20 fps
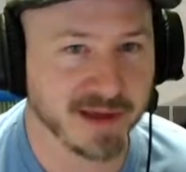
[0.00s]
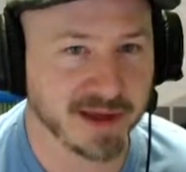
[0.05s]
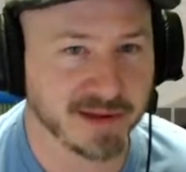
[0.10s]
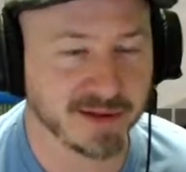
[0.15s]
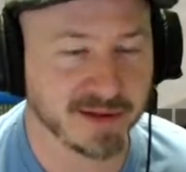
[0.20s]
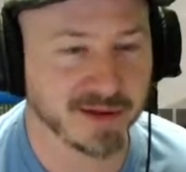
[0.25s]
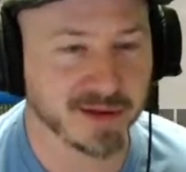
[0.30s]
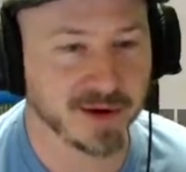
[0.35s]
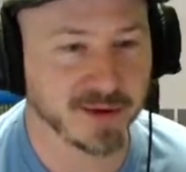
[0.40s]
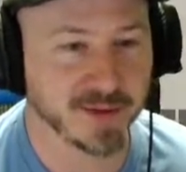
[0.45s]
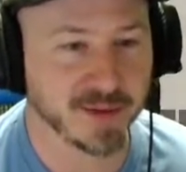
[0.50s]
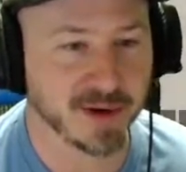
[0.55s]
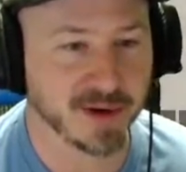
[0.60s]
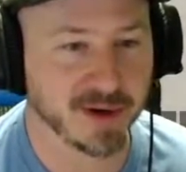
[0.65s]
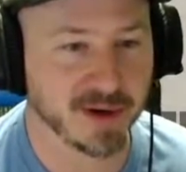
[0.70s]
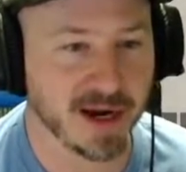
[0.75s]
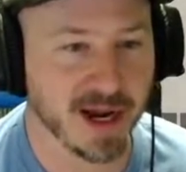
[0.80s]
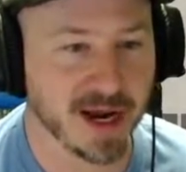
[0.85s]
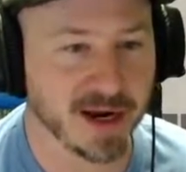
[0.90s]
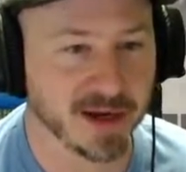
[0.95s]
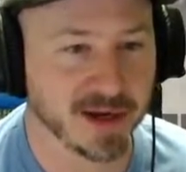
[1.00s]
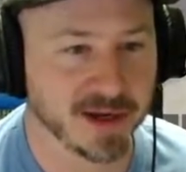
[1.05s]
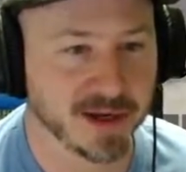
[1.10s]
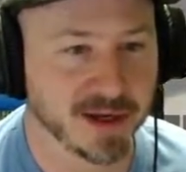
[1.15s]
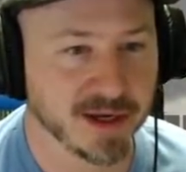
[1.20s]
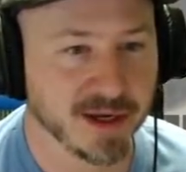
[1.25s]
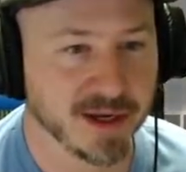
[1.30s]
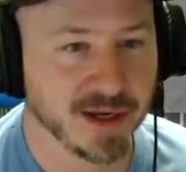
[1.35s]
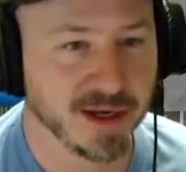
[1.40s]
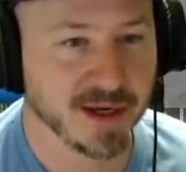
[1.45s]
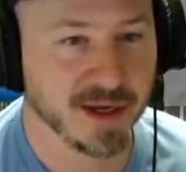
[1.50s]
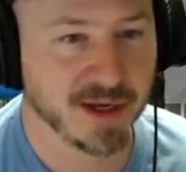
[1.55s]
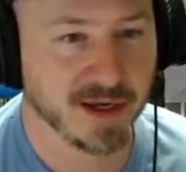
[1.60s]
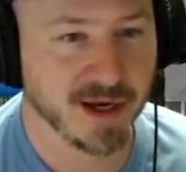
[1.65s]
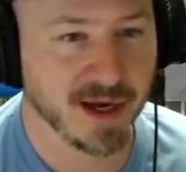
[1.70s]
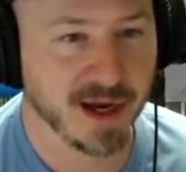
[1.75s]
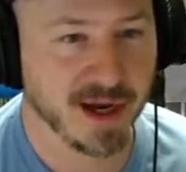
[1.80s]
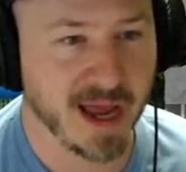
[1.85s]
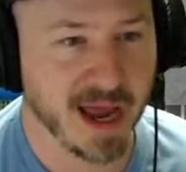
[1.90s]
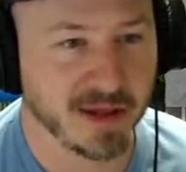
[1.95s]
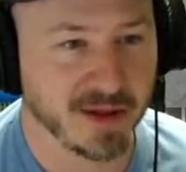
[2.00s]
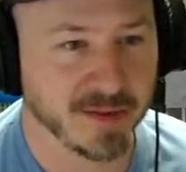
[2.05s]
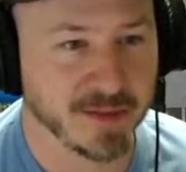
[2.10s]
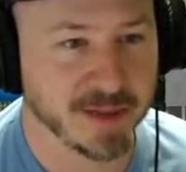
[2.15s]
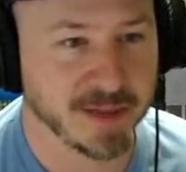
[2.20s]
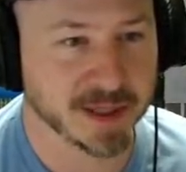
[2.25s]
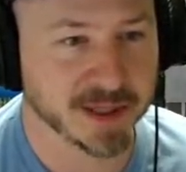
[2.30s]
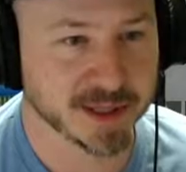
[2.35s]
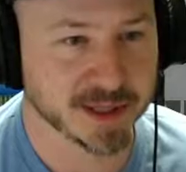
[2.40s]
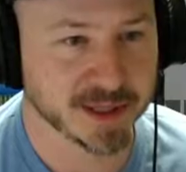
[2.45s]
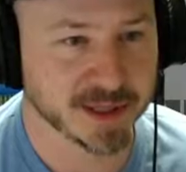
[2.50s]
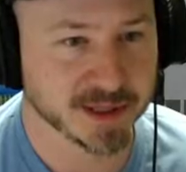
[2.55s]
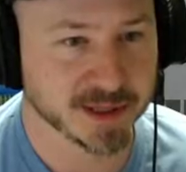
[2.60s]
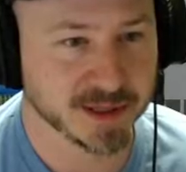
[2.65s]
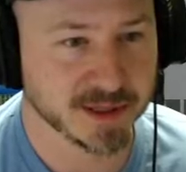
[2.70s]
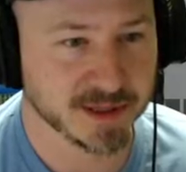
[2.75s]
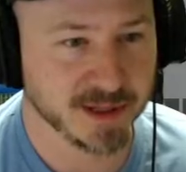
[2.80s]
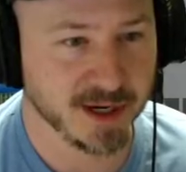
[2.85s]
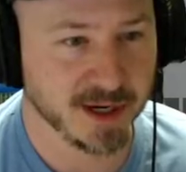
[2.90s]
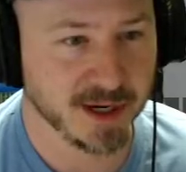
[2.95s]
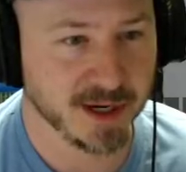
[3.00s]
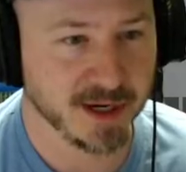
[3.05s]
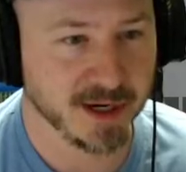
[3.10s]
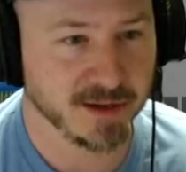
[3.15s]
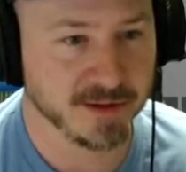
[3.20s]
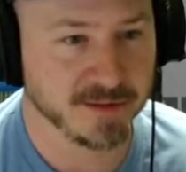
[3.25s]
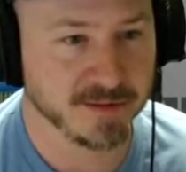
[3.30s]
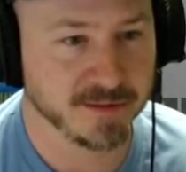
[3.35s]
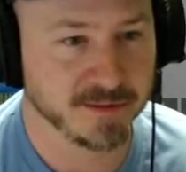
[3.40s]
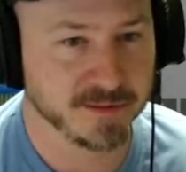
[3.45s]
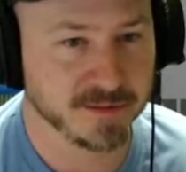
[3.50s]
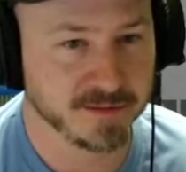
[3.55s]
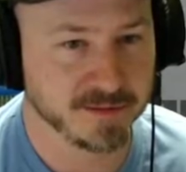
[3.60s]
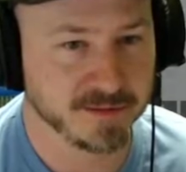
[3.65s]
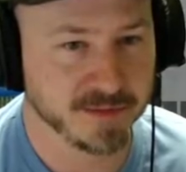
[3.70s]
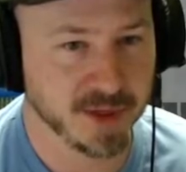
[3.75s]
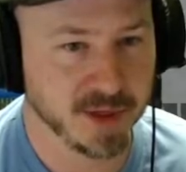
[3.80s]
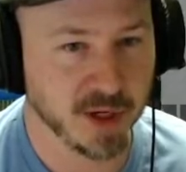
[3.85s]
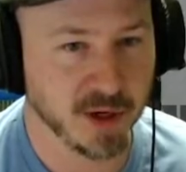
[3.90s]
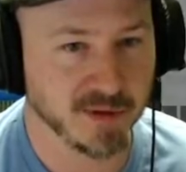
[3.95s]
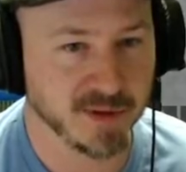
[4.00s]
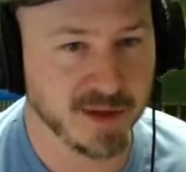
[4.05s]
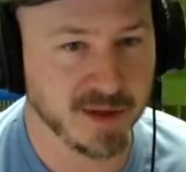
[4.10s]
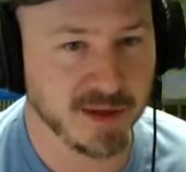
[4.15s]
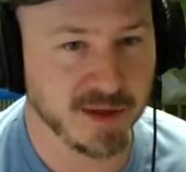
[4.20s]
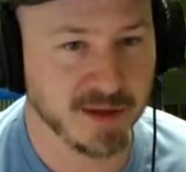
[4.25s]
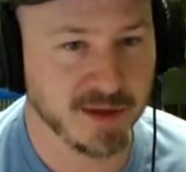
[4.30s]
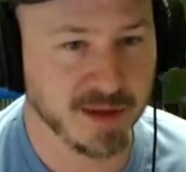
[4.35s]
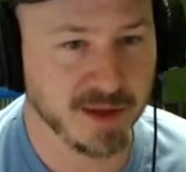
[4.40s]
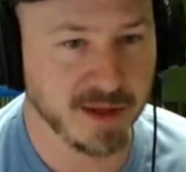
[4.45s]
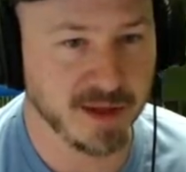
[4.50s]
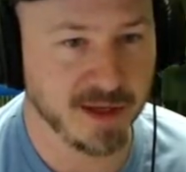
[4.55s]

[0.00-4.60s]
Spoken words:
like the little periodic elements, you know, the